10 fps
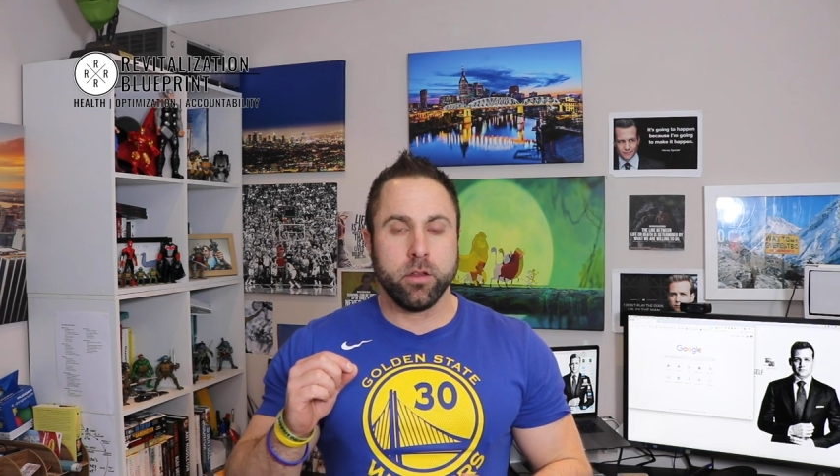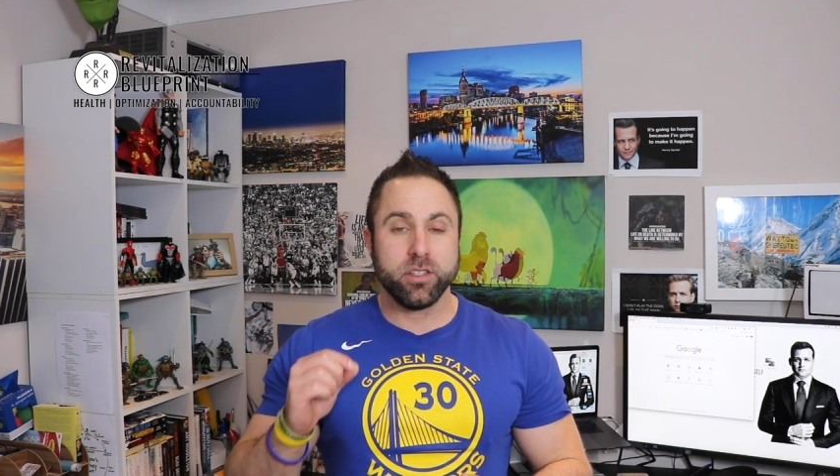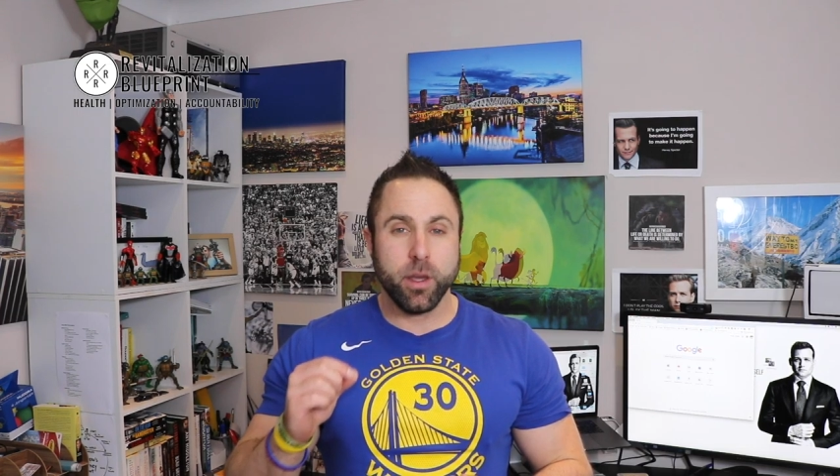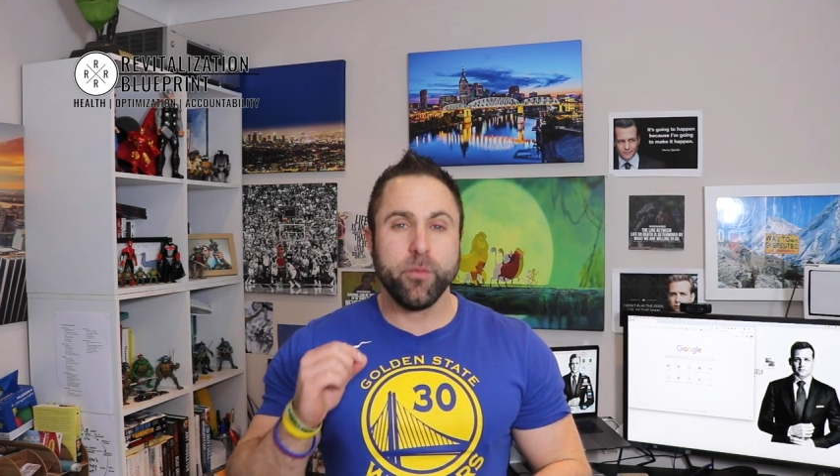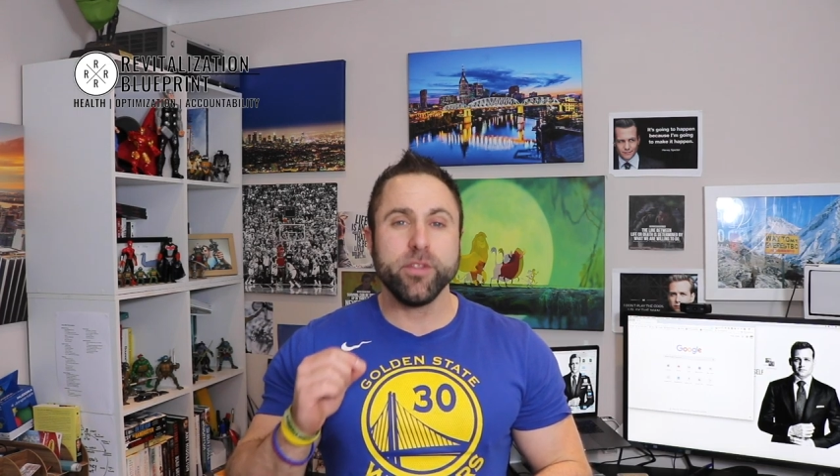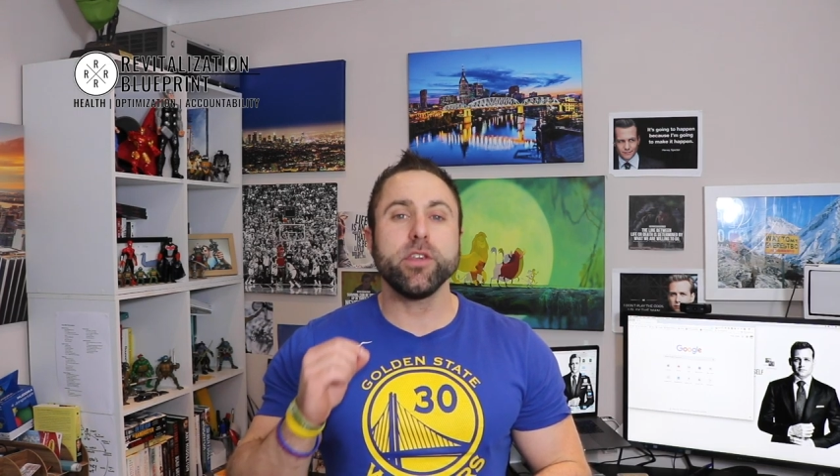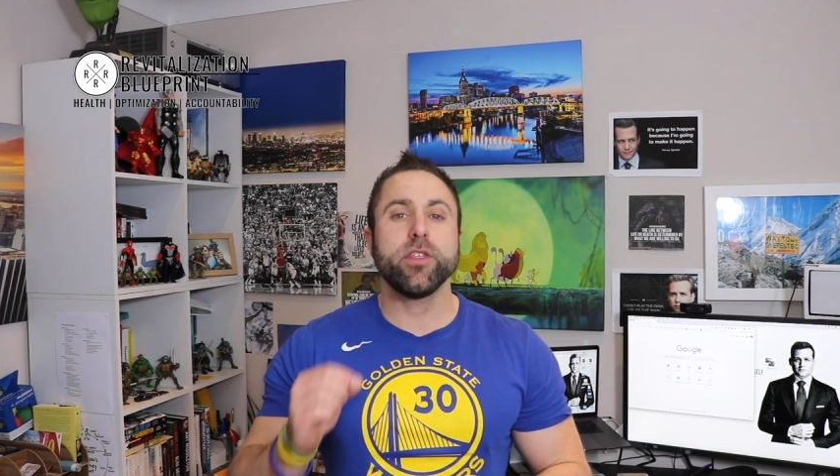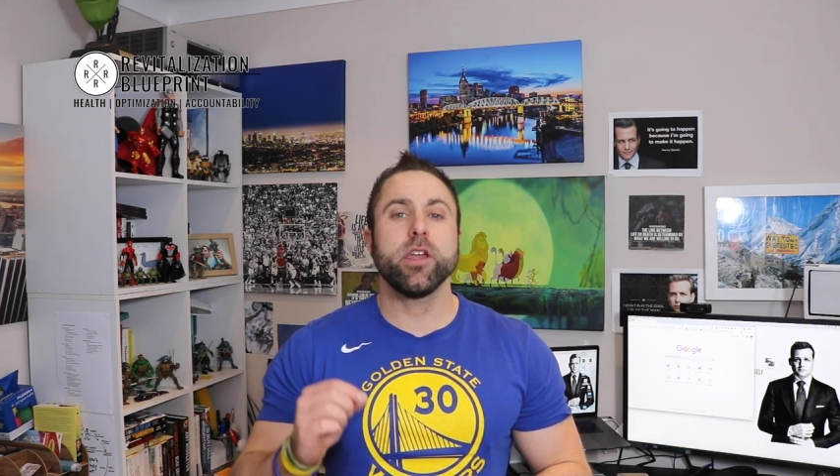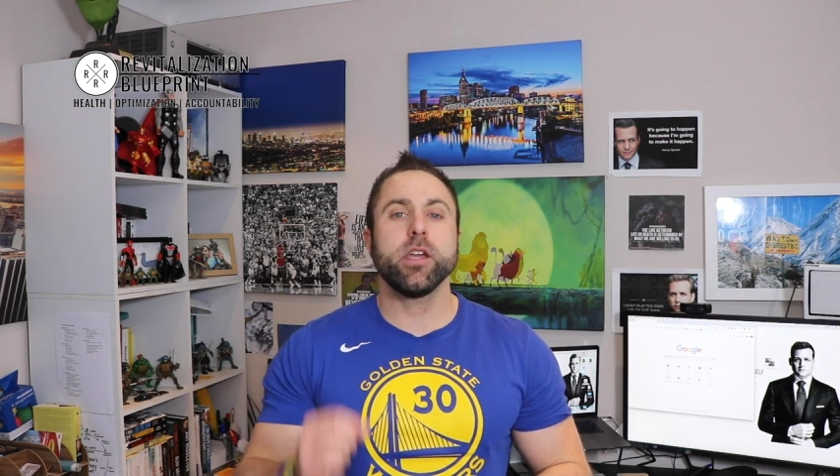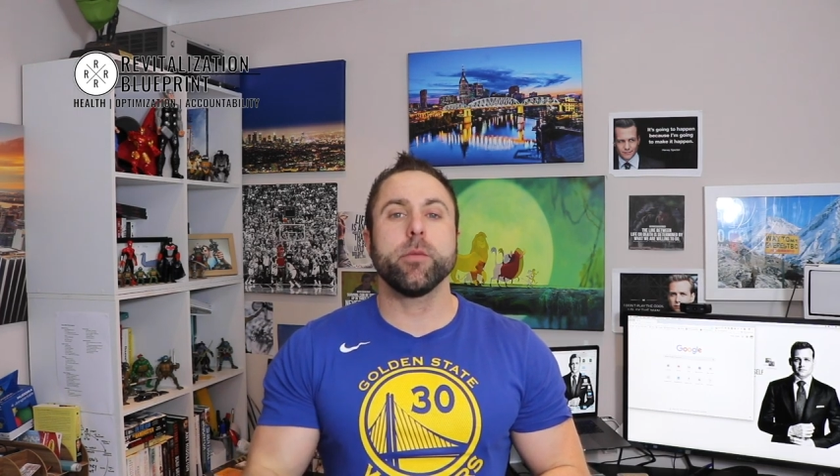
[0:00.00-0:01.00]
Something to
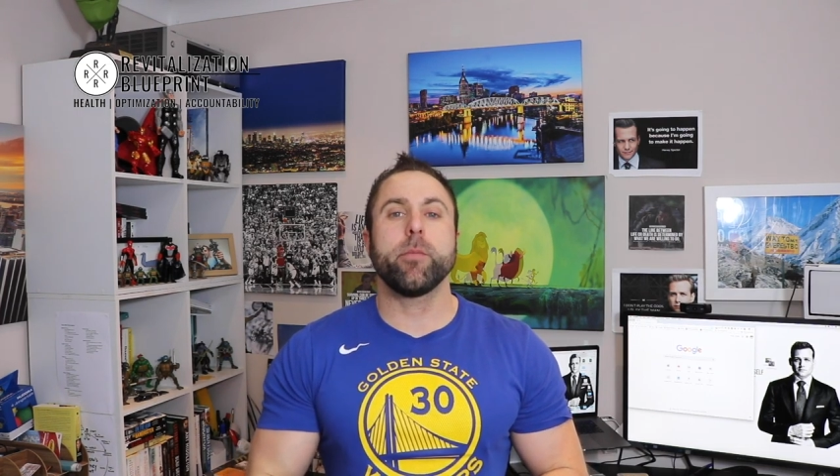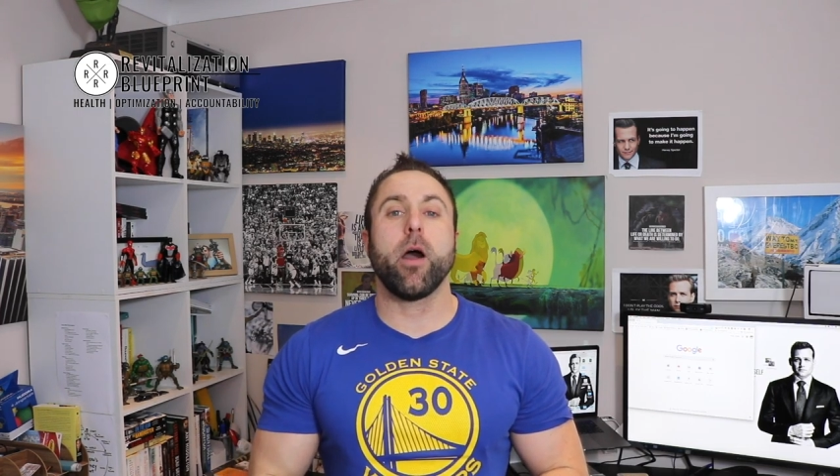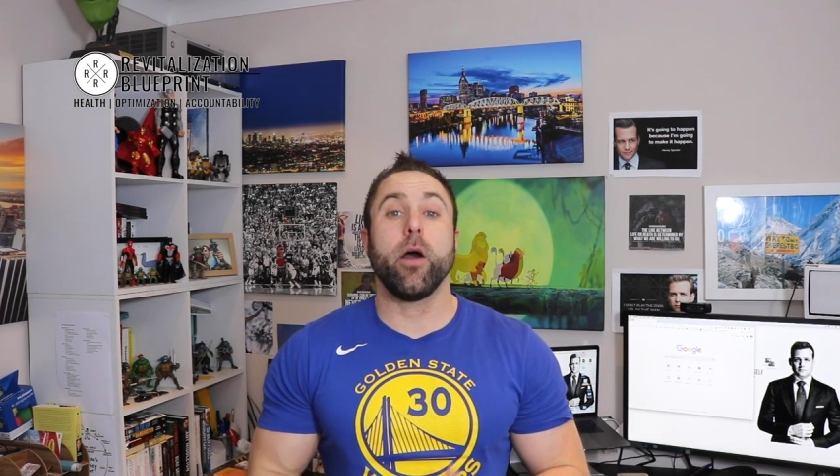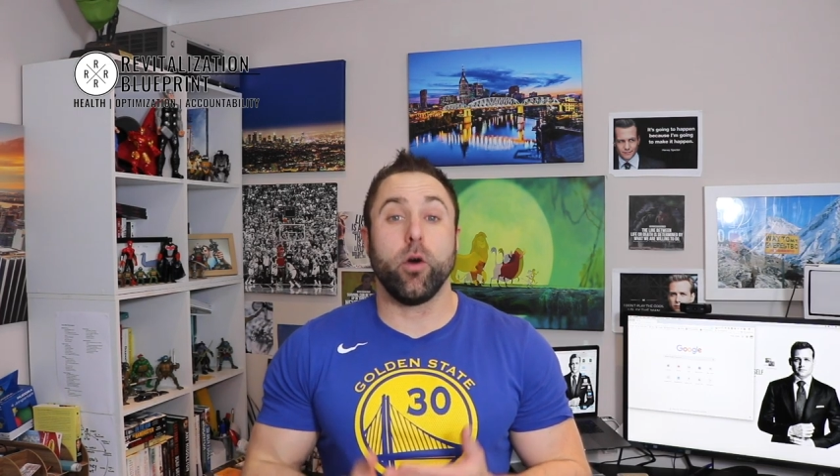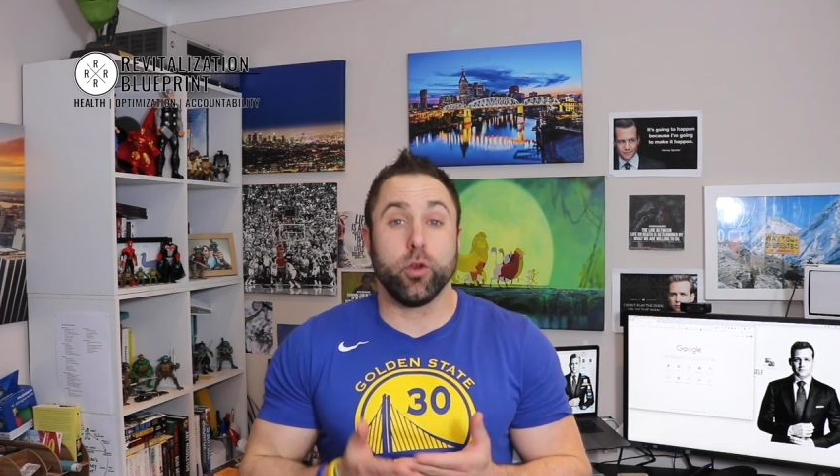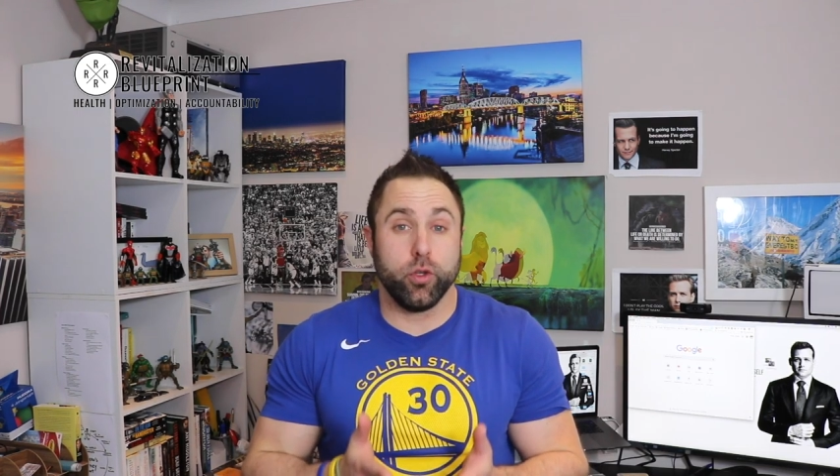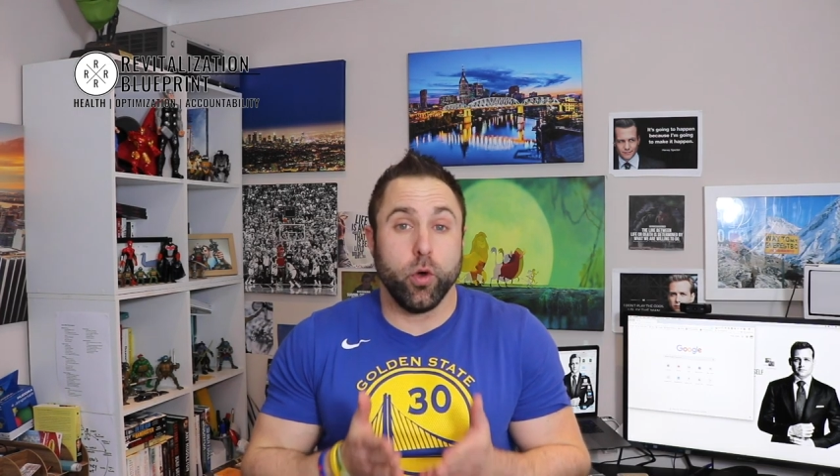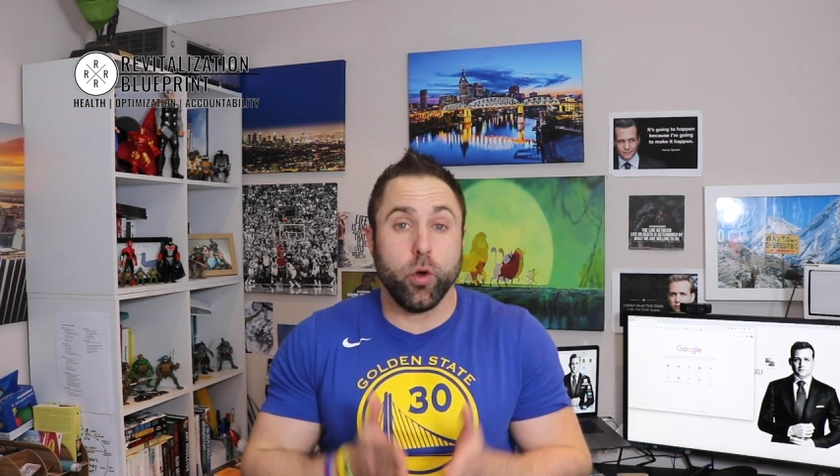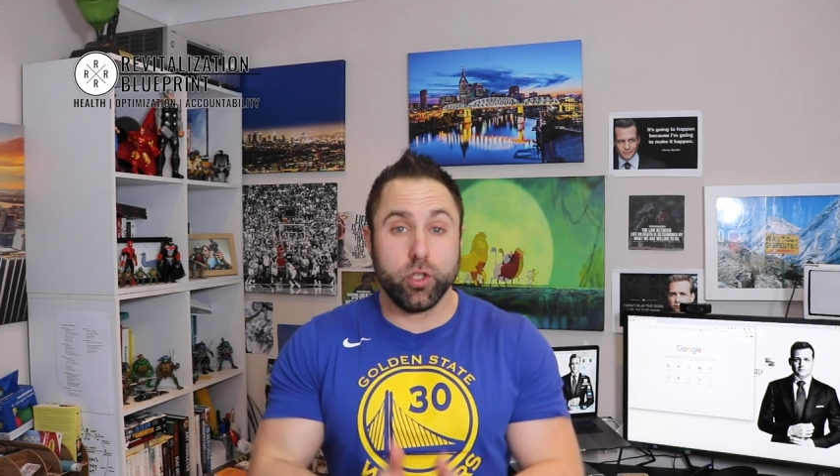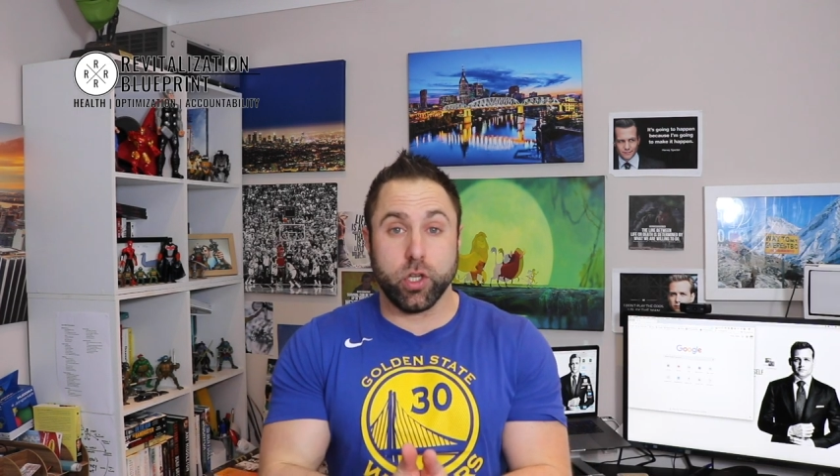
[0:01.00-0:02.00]
think about on
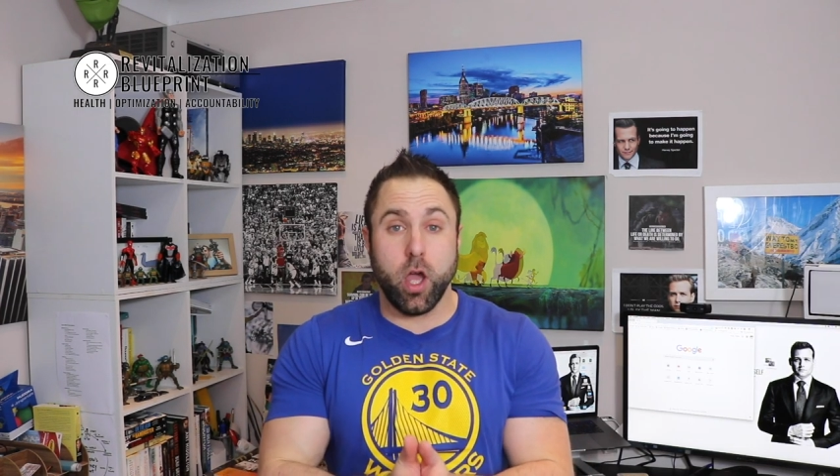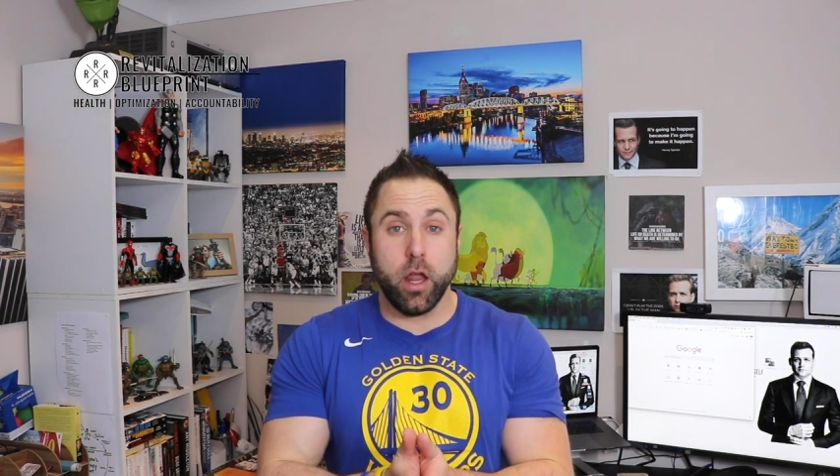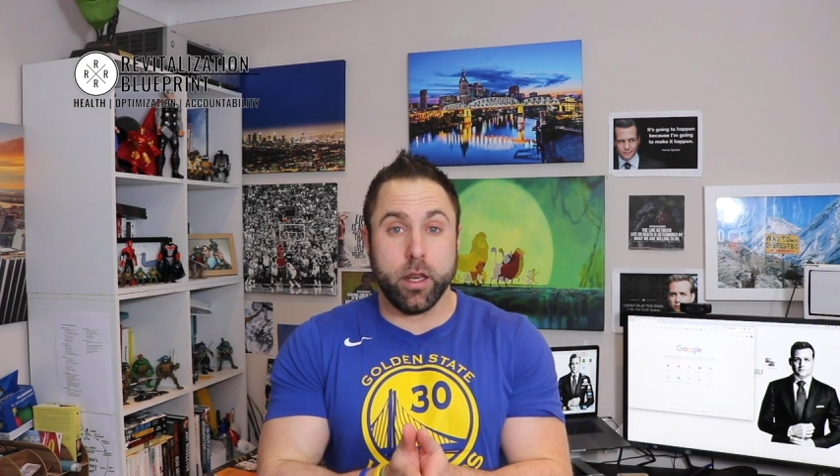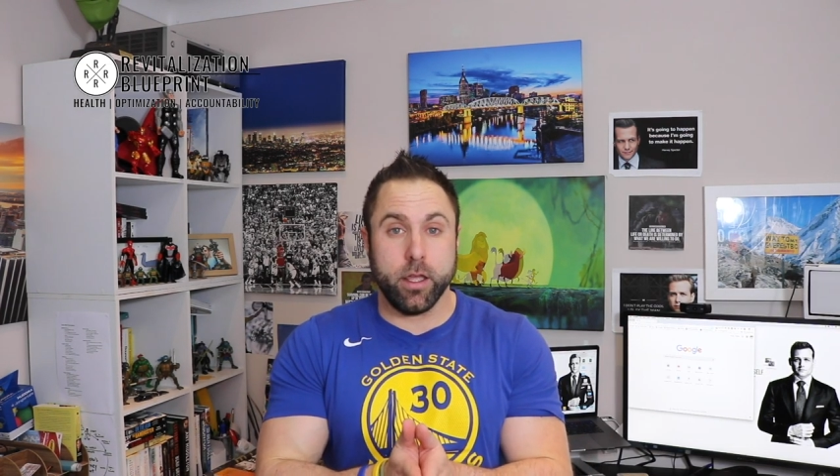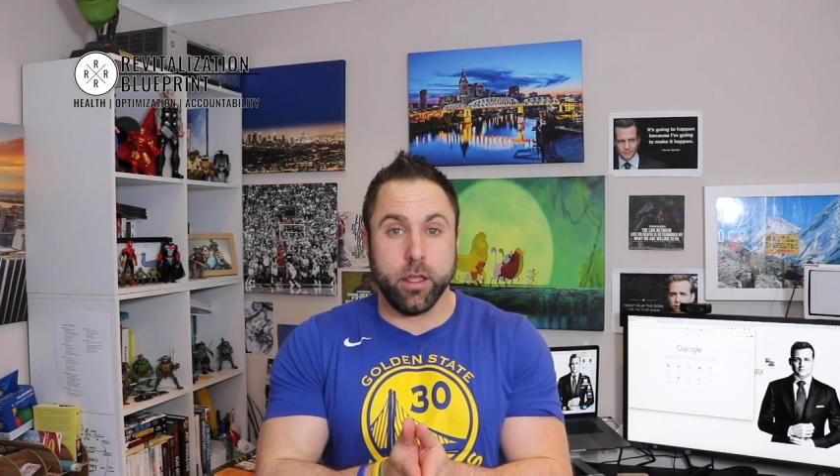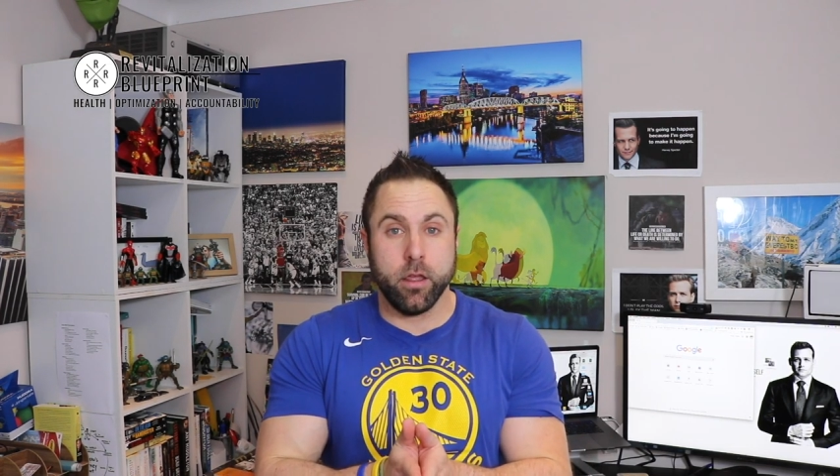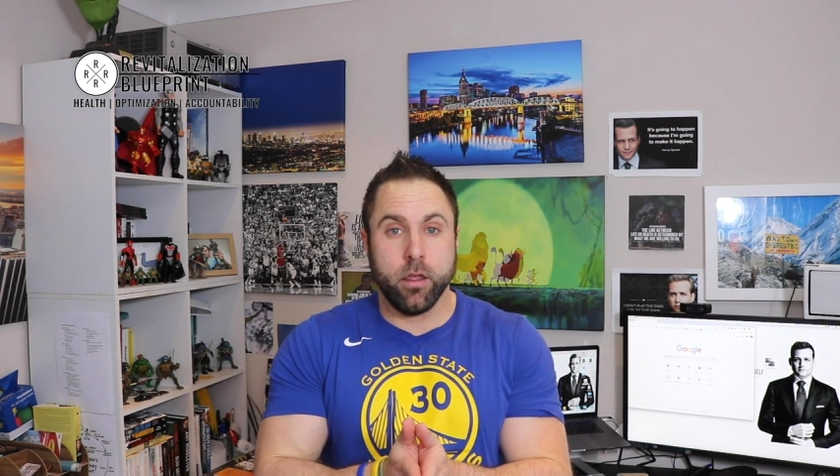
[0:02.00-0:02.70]
your journey